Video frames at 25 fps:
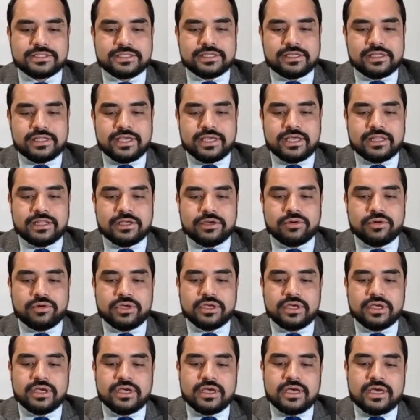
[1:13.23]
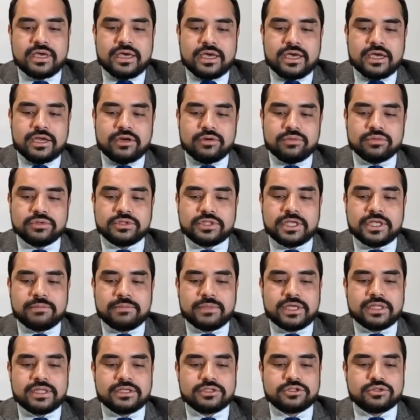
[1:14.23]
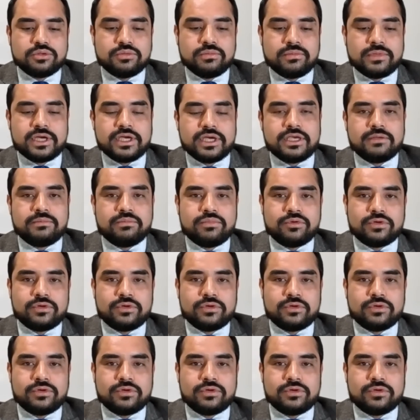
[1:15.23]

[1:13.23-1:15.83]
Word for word: and also to learn from them today